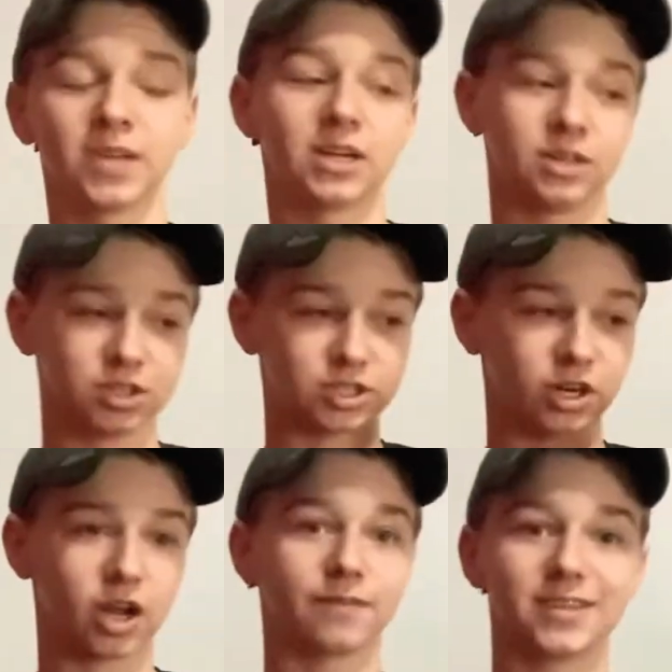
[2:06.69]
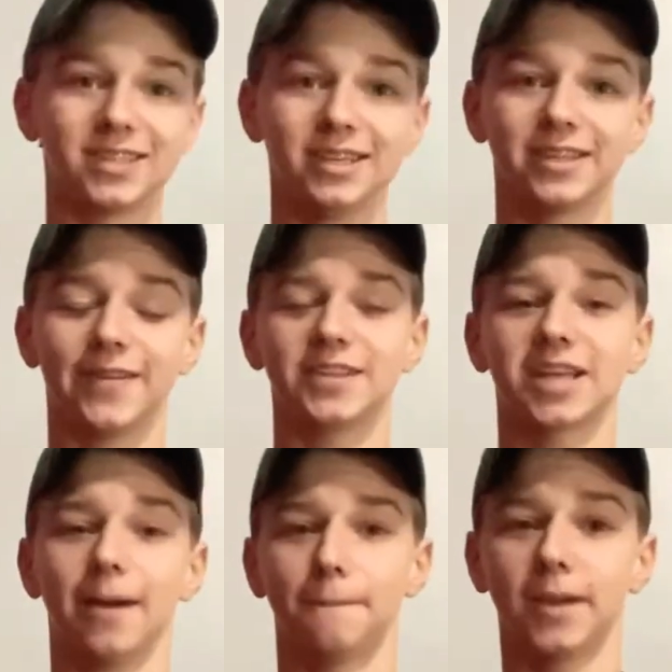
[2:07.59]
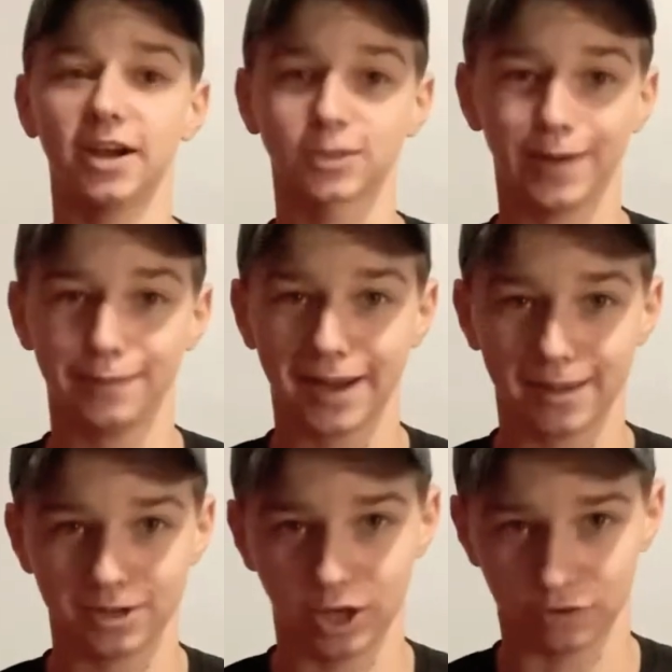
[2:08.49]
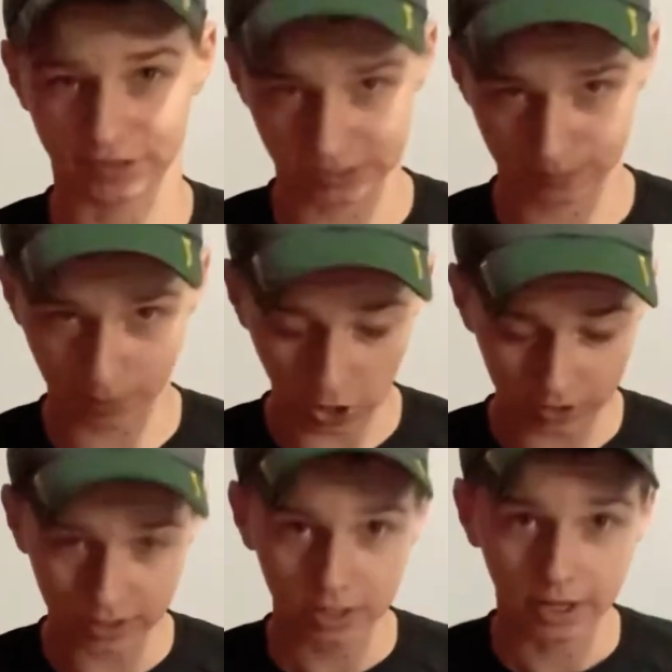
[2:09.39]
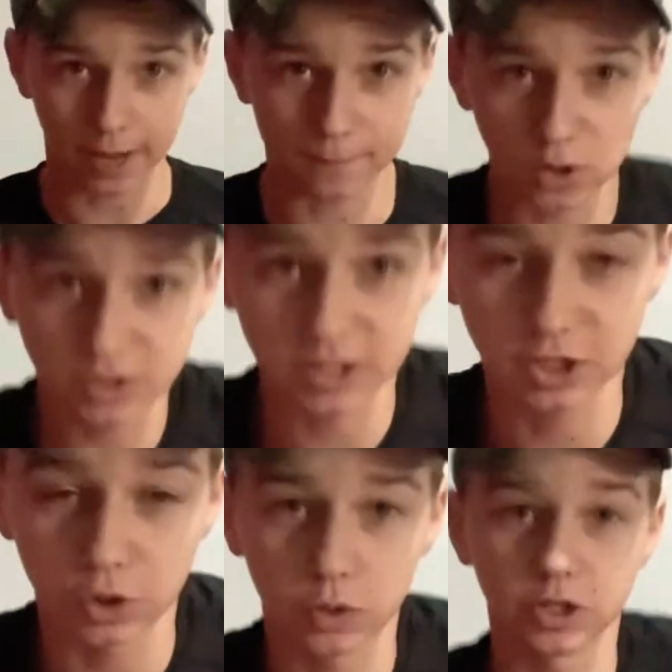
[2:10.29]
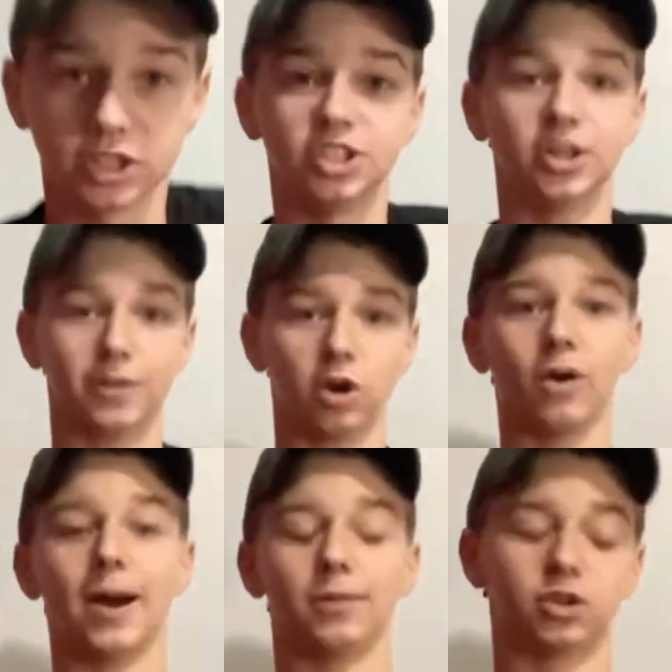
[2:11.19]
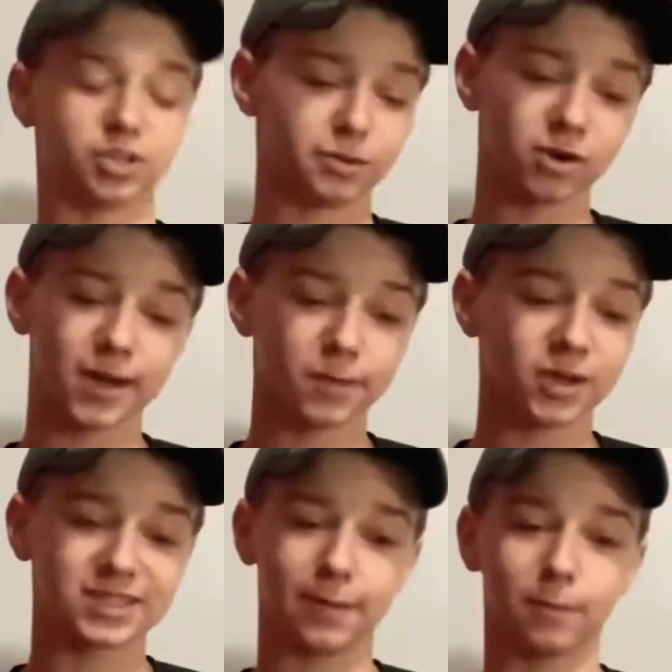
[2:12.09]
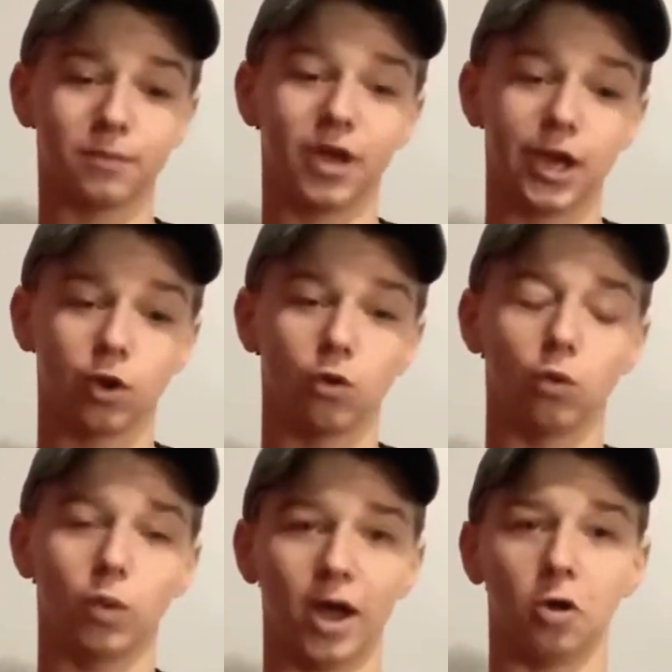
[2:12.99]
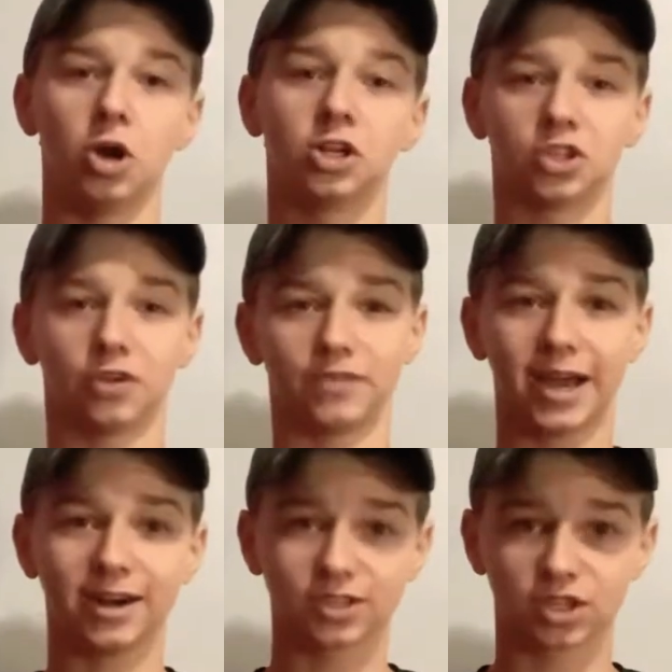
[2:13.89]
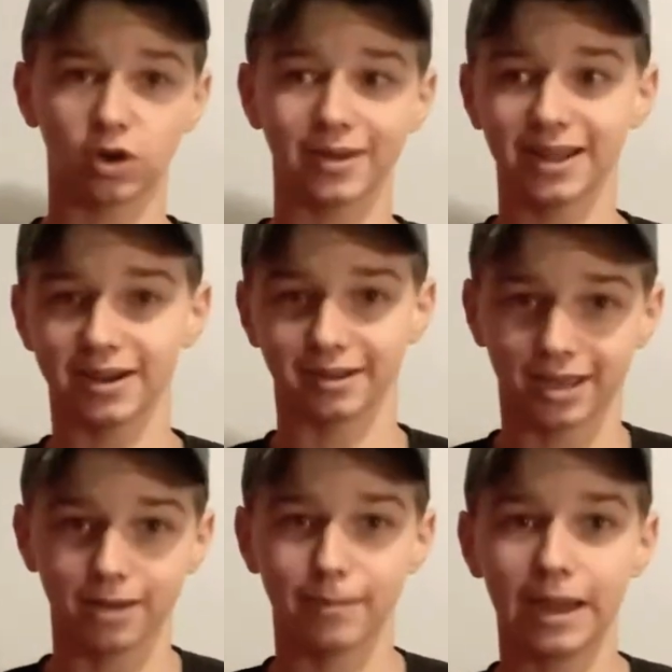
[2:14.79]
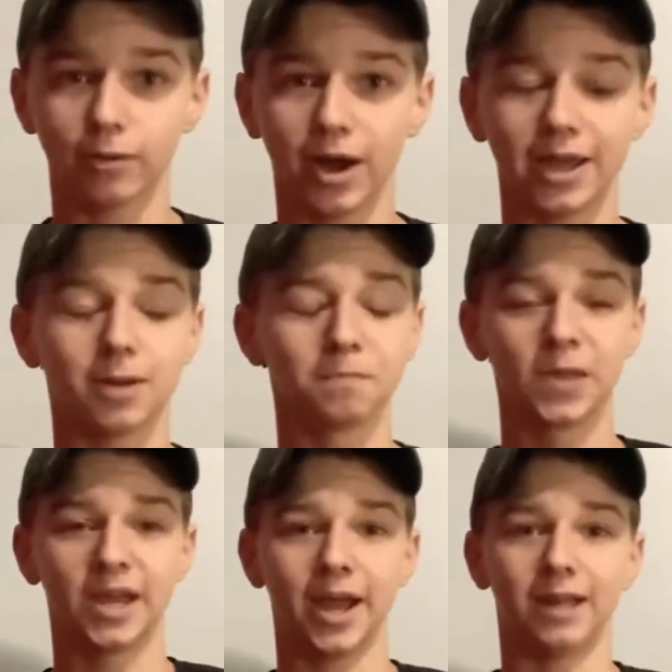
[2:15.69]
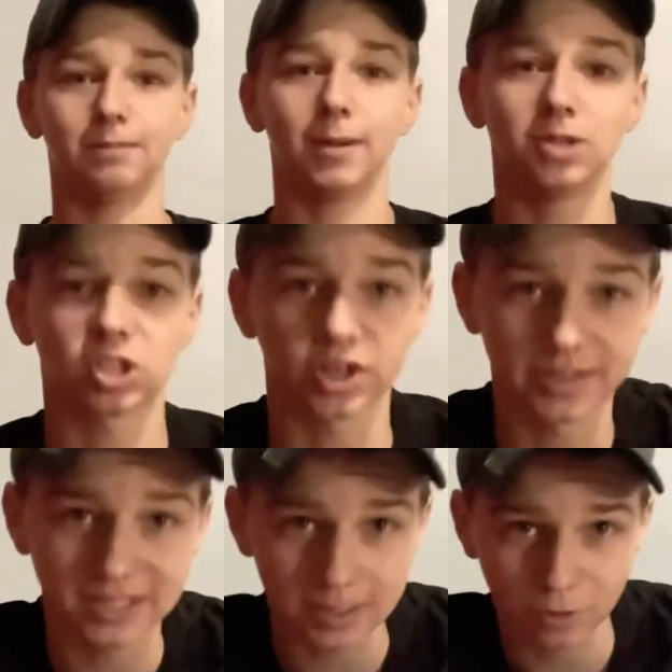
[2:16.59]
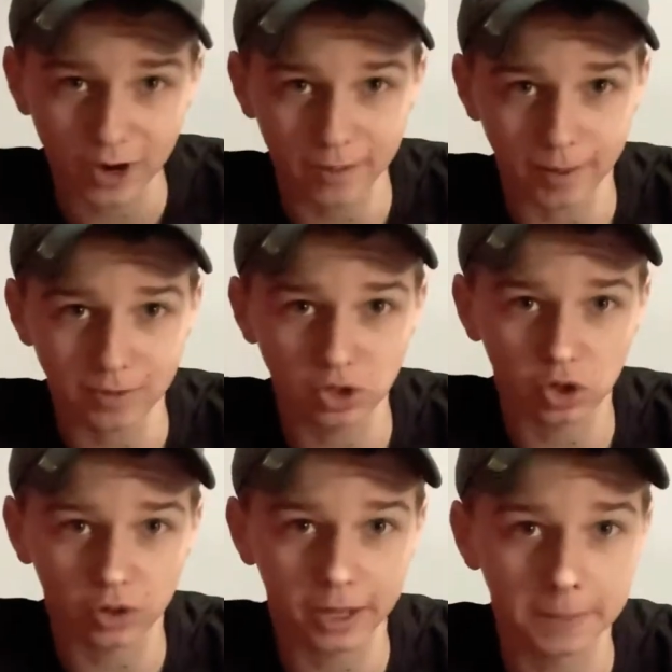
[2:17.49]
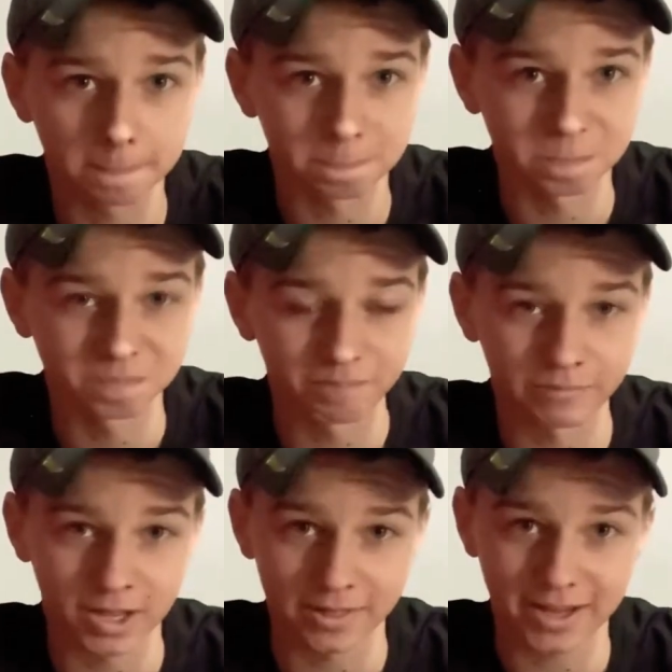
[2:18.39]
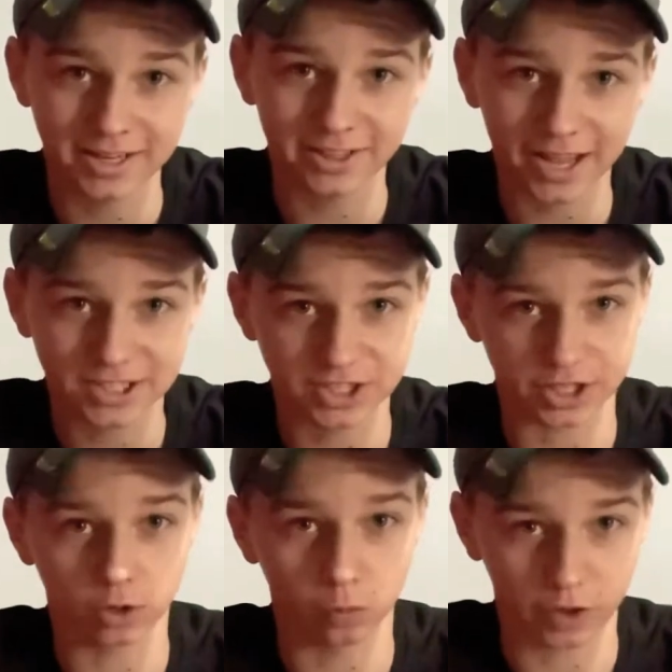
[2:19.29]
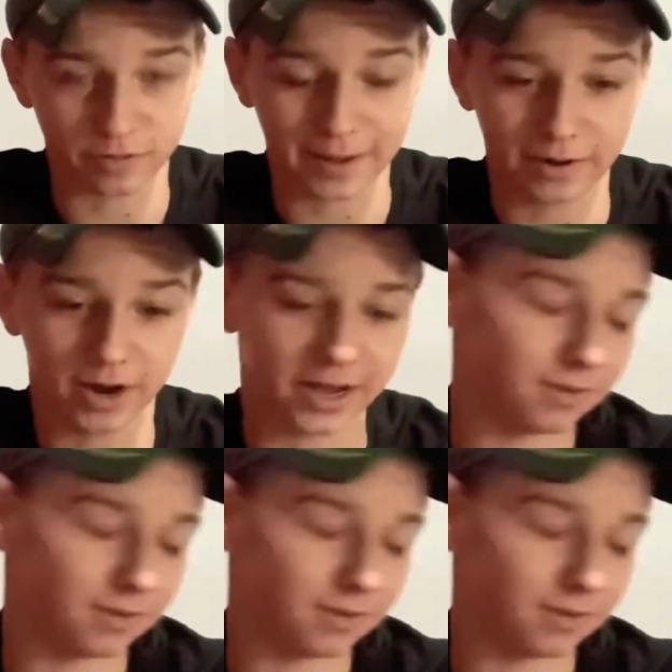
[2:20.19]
to start off the season. They just got embarrassed by the Miami Dolphins. And mostly due to Jimmy Garoppolo. Jimmy Garoppolo has not been playing well. So the Niners can go out there and get Matt Ryan and maybe turn this team around. Maybe look like they did last year with Matt Ryan.